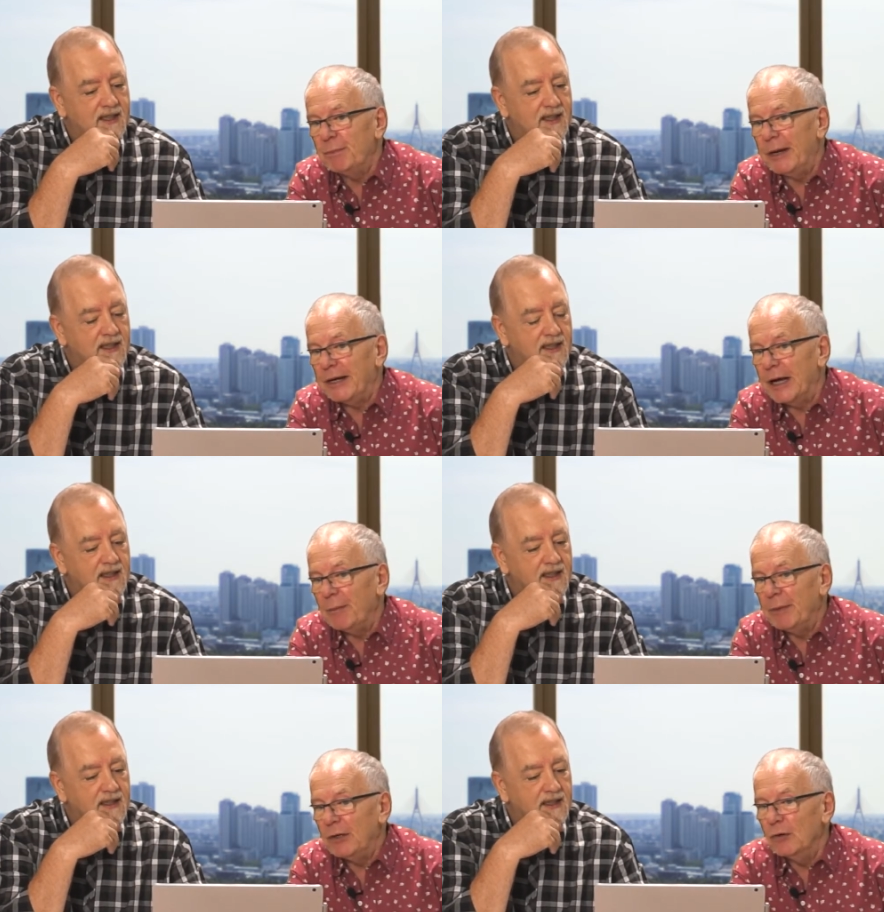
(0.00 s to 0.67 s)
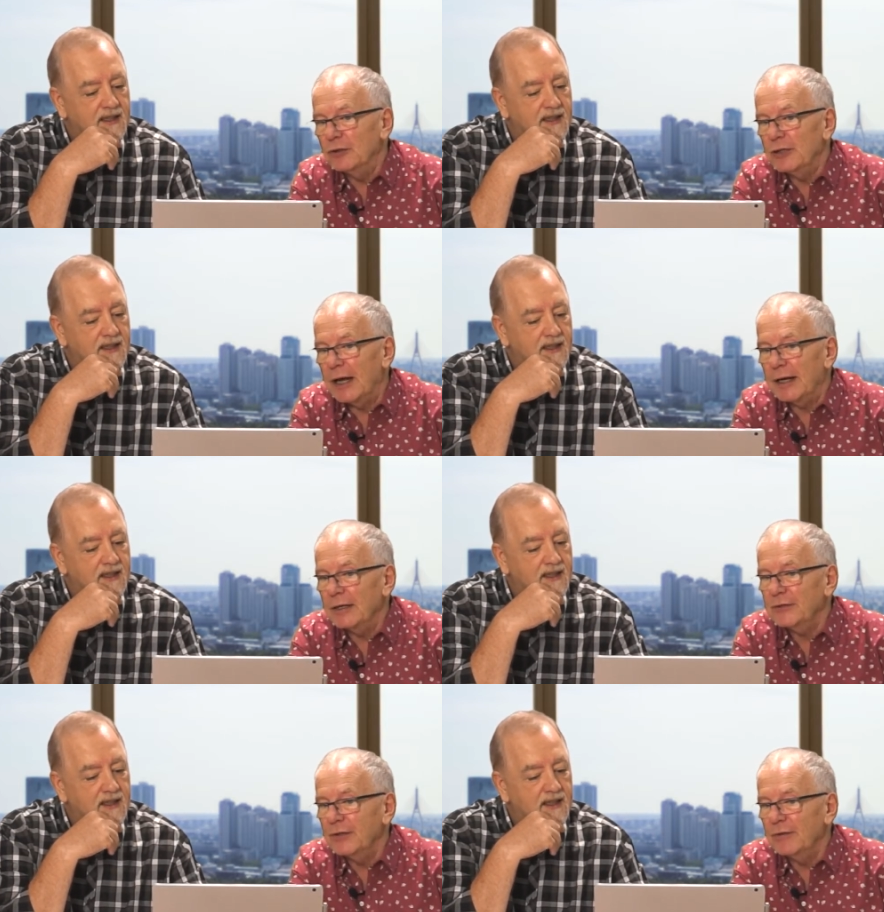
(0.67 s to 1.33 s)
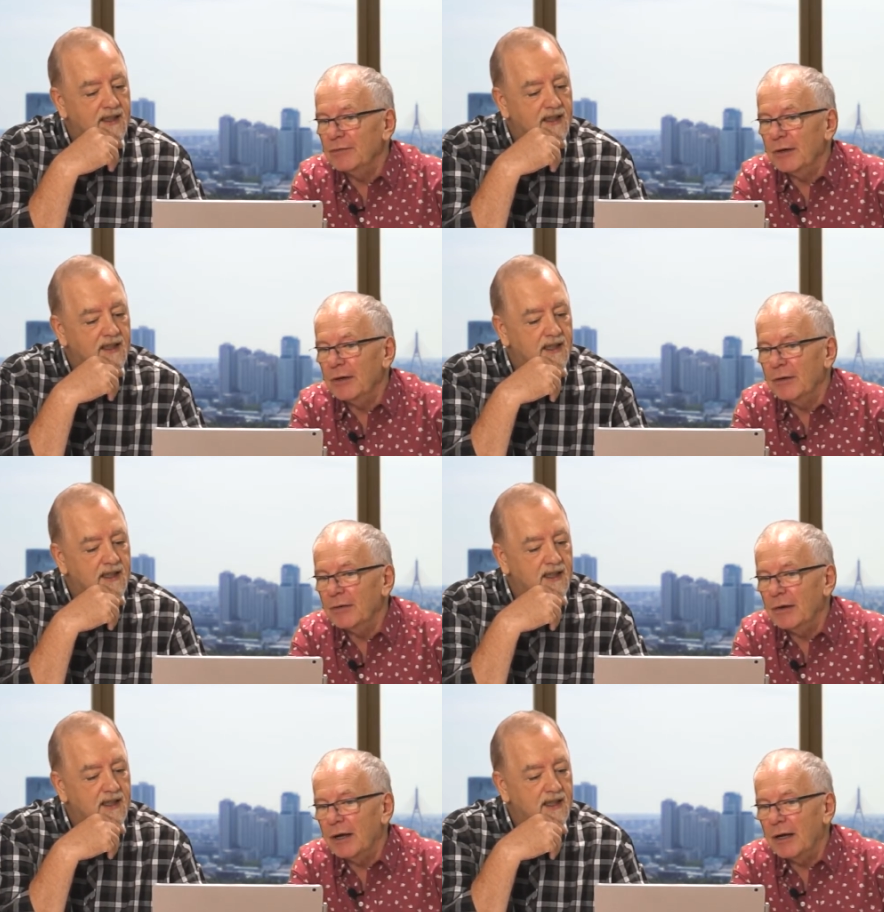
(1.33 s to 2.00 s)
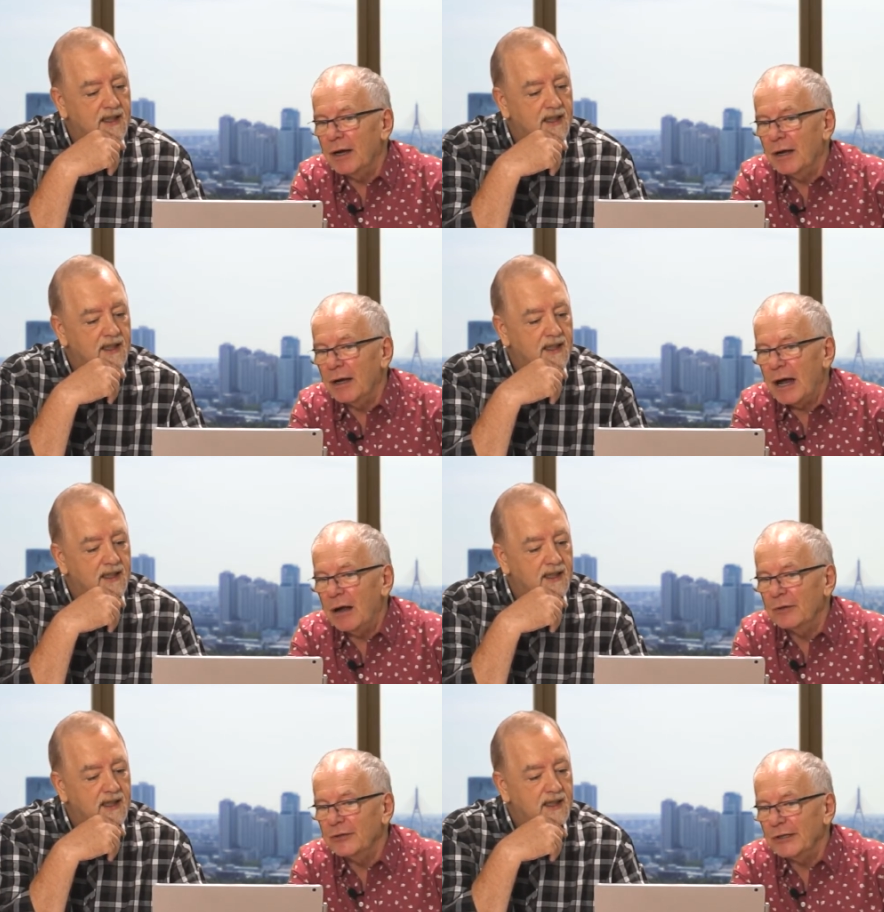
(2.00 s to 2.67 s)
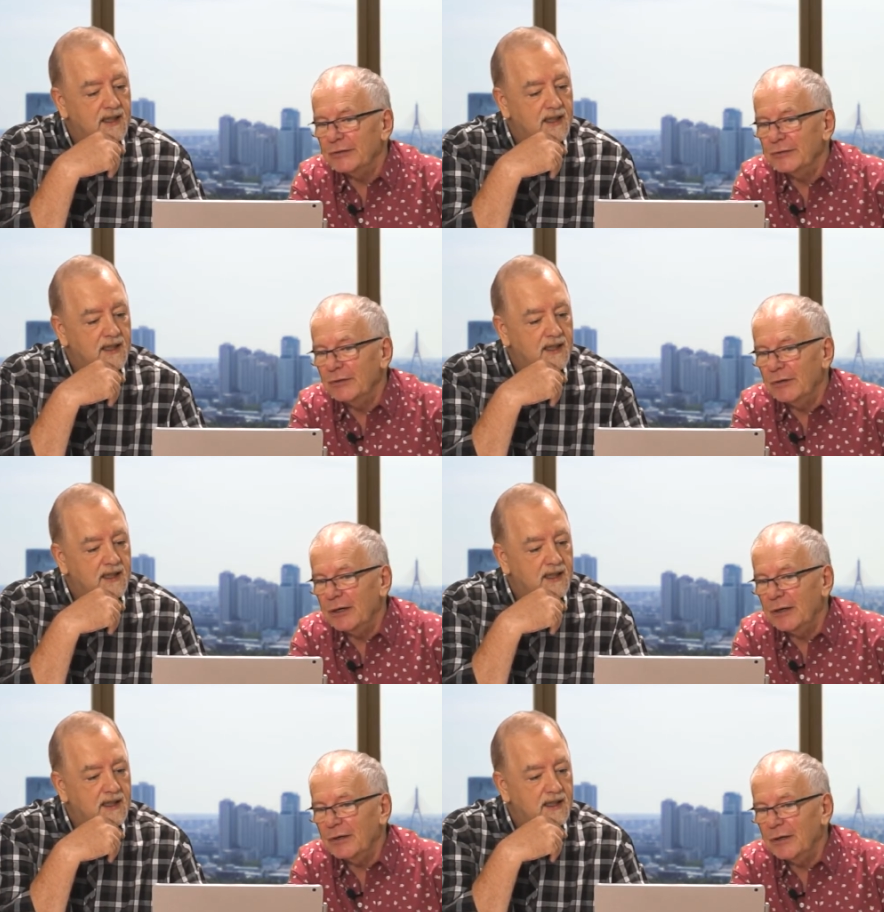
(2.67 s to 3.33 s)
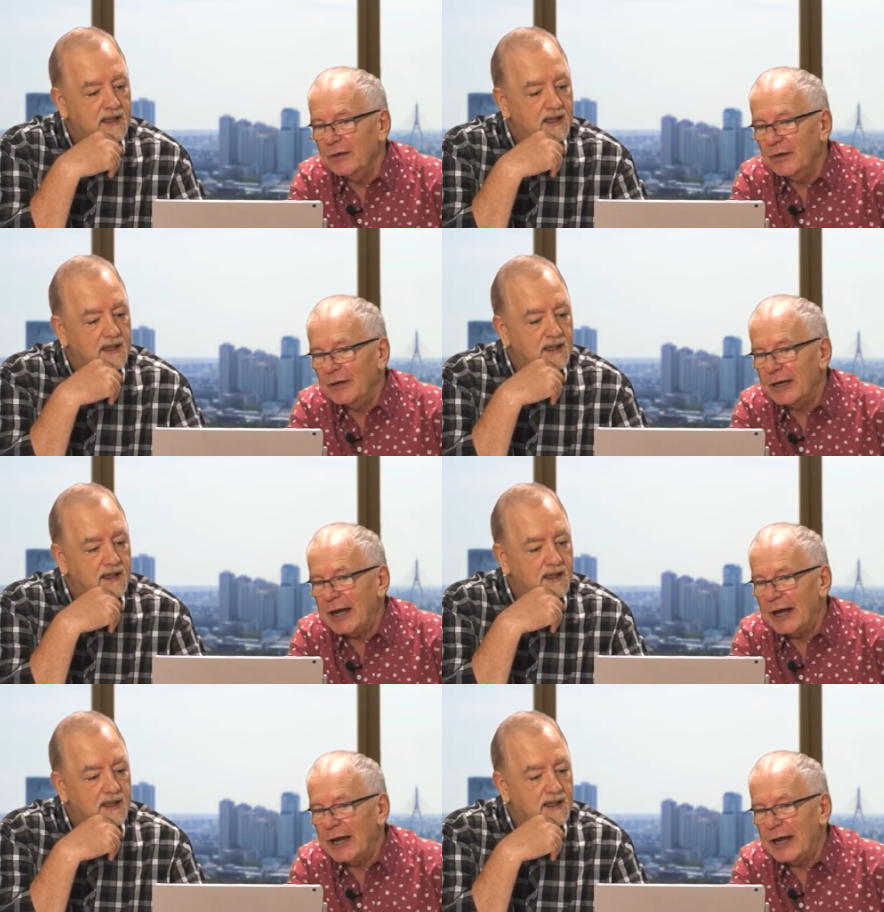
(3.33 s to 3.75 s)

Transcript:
Speaker 1: a pickup. It looks like a sort of a, a Altis or a, a,